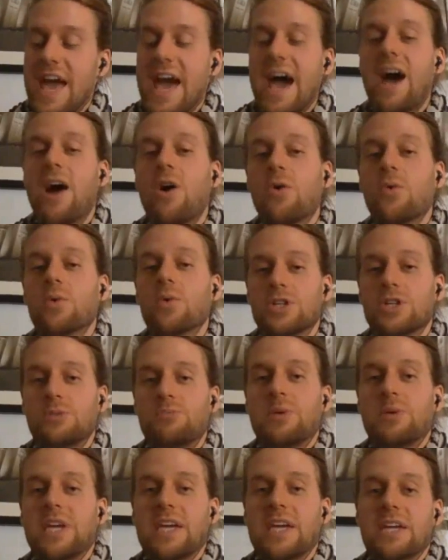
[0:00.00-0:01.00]
now we're
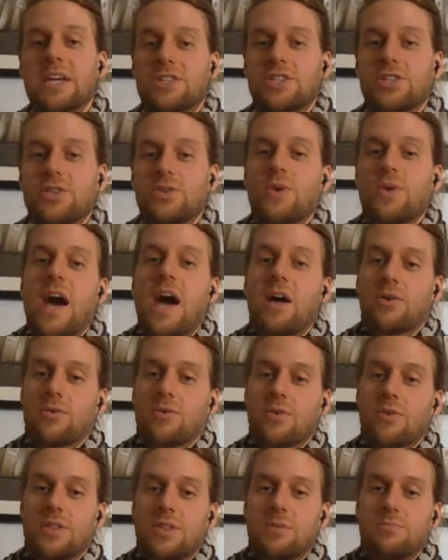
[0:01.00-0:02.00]
speaking to
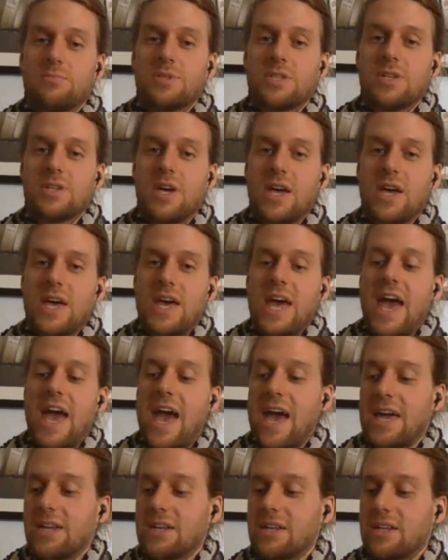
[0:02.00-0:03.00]
algorithms.
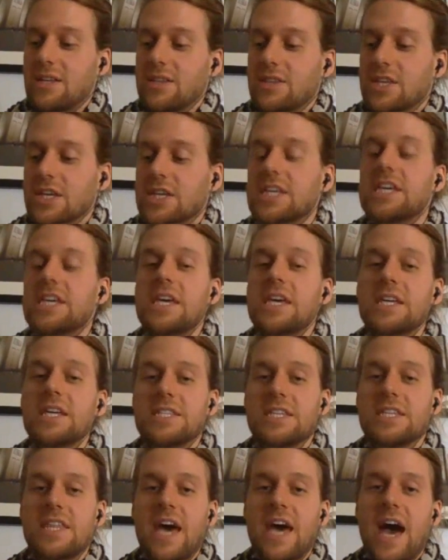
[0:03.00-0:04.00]
And the
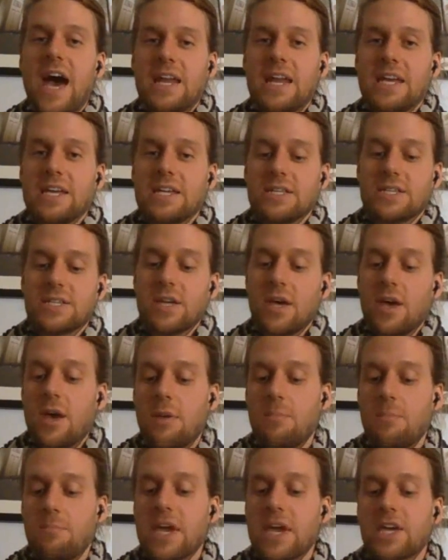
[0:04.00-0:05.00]
key to that
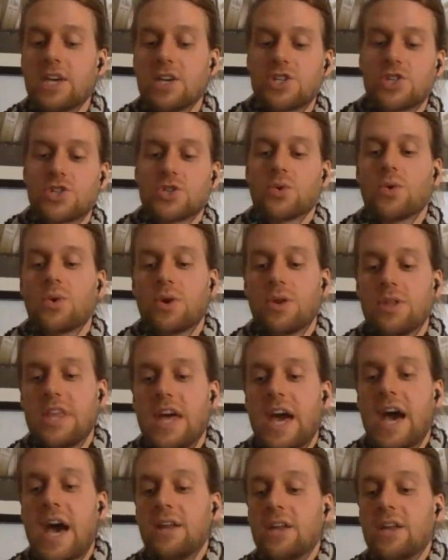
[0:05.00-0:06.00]
is making
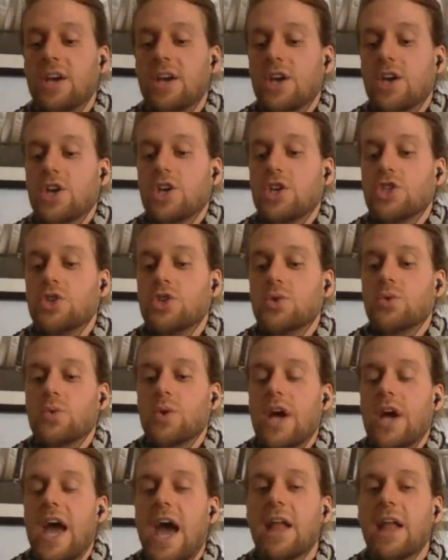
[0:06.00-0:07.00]
sure that
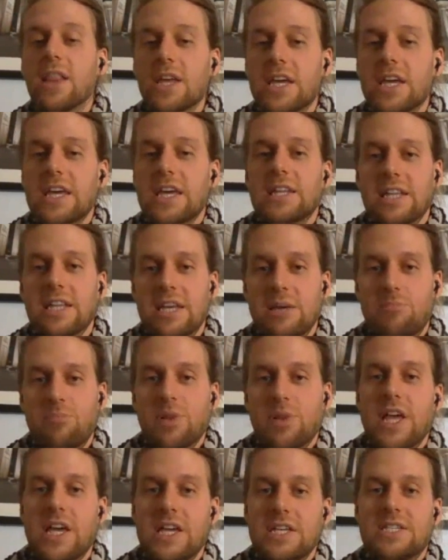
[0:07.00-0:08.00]
you
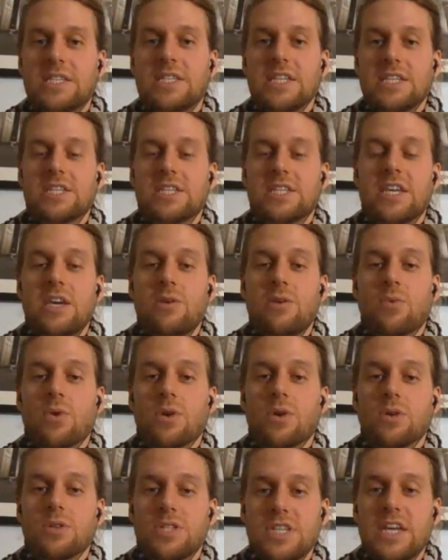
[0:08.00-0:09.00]
elegantly place these
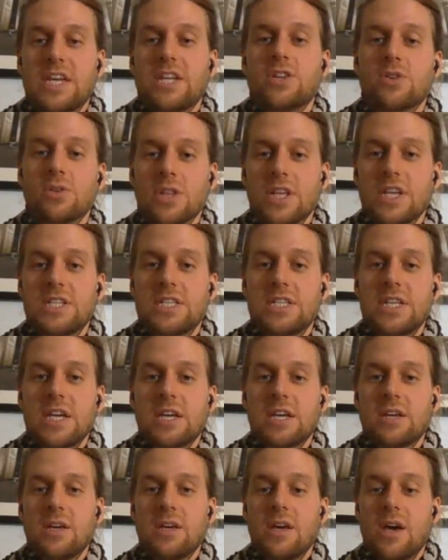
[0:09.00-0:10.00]
keywords in your
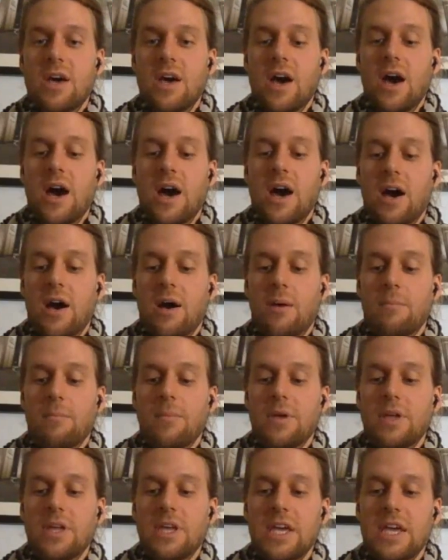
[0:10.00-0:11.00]
listing
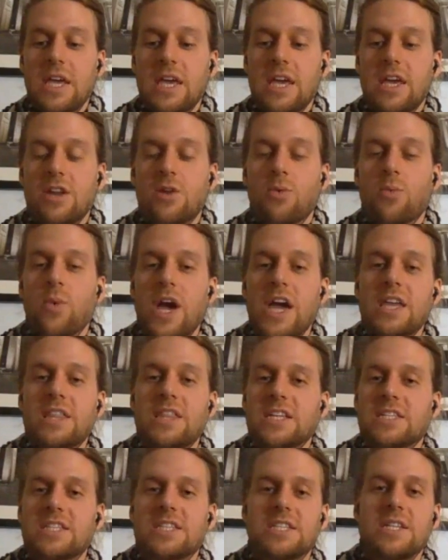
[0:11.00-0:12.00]
in a
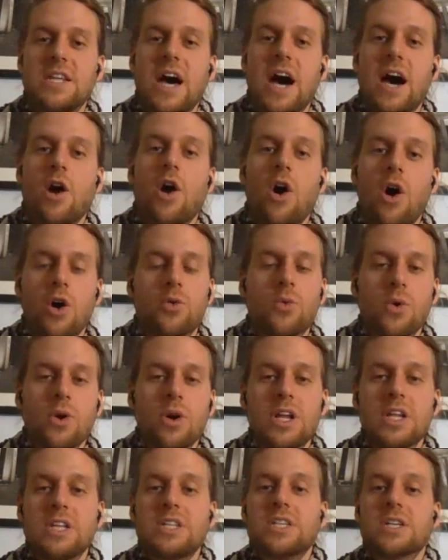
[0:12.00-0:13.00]
way that's not
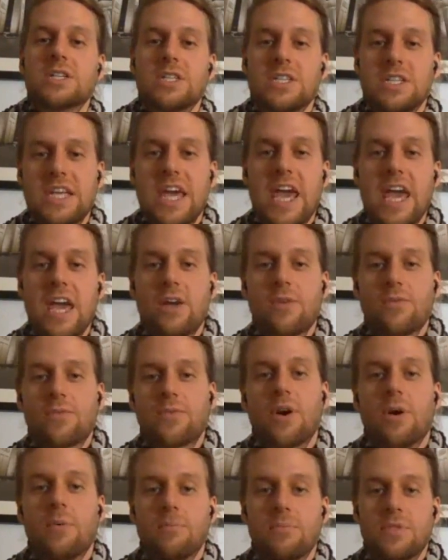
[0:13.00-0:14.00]
awkward and doesn't
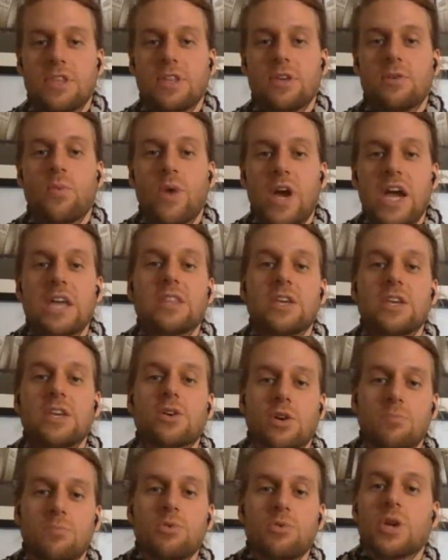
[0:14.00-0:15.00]
take from the way that
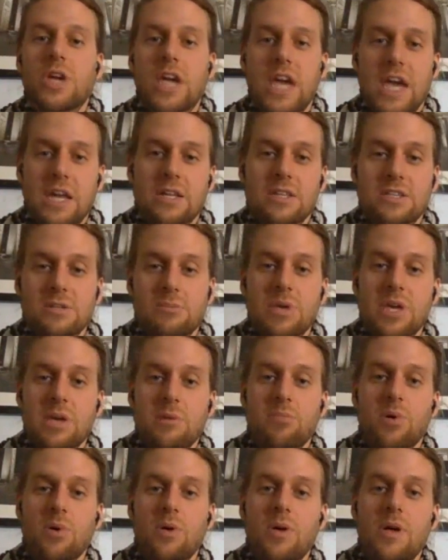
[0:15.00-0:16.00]
you're communicating to
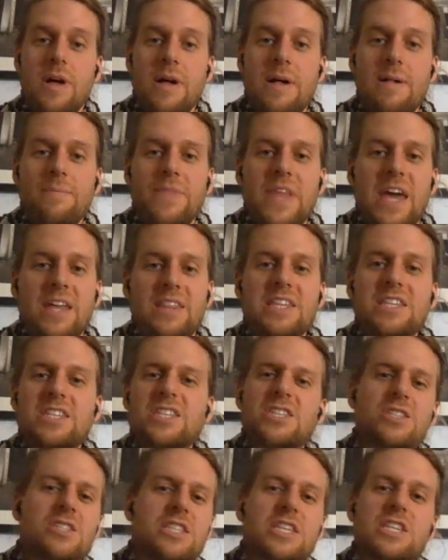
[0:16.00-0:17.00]
people.
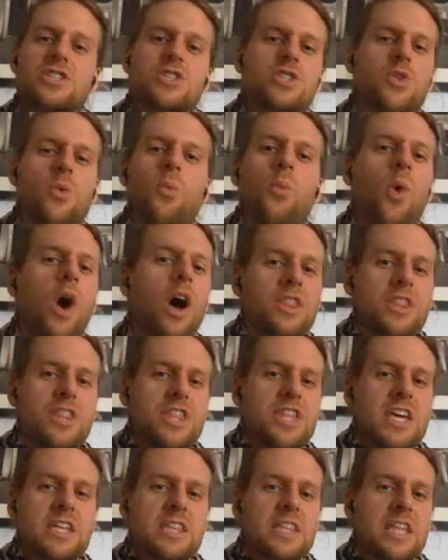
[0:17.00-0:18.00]
And this is the
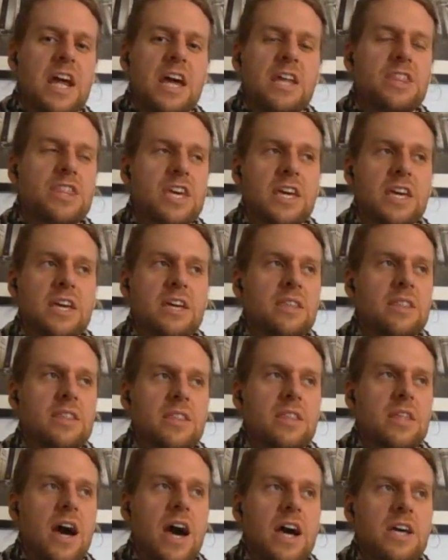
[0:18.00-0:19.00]
one thing that I
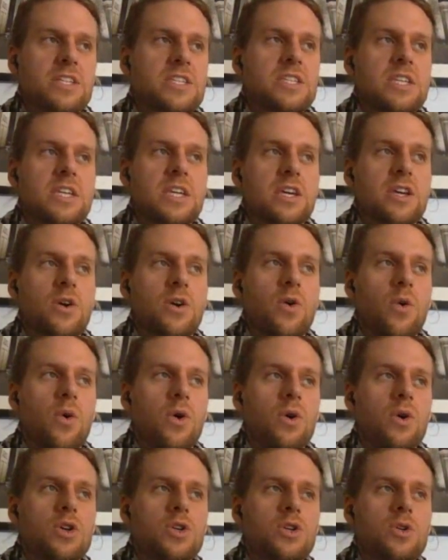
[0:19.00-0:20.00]
think I
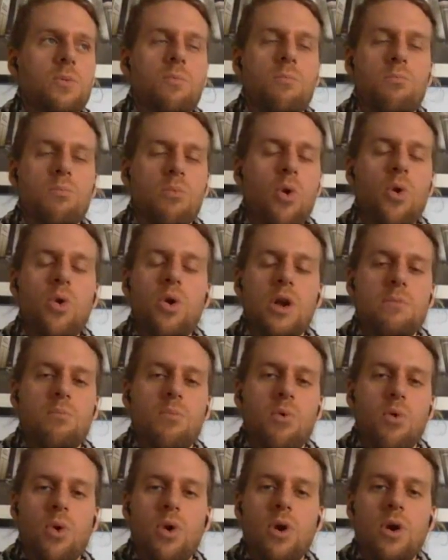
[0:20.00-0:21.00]
see more
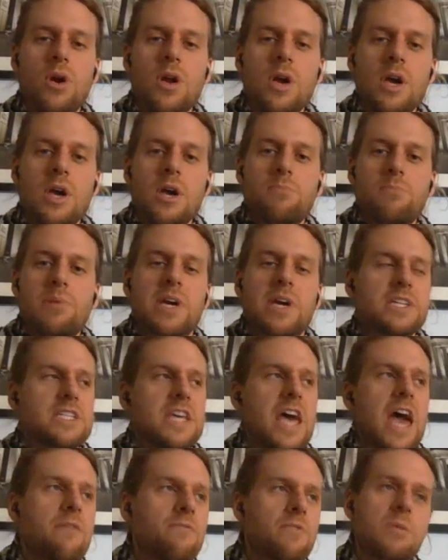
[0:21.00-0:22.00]
and more,
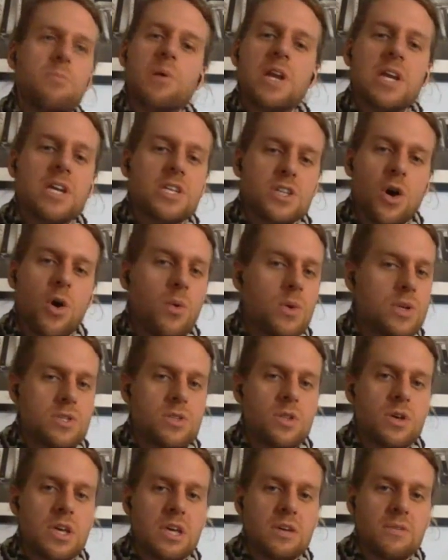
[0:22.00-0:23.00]
because everybody's
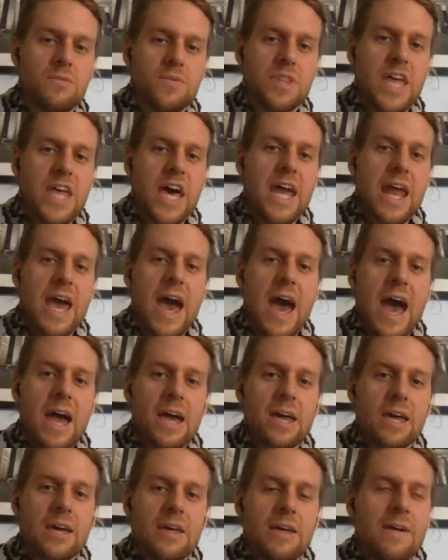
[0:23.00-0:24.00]
always looking for that
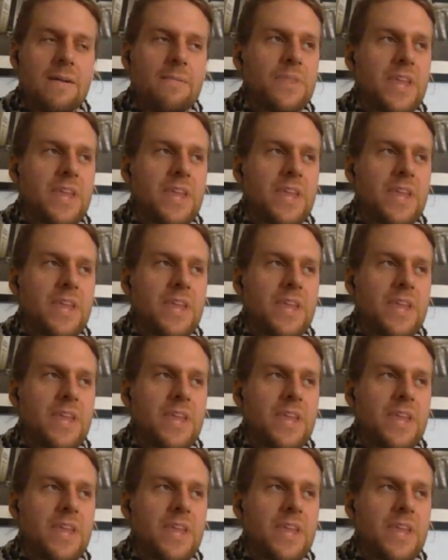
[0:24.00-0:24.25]
hack,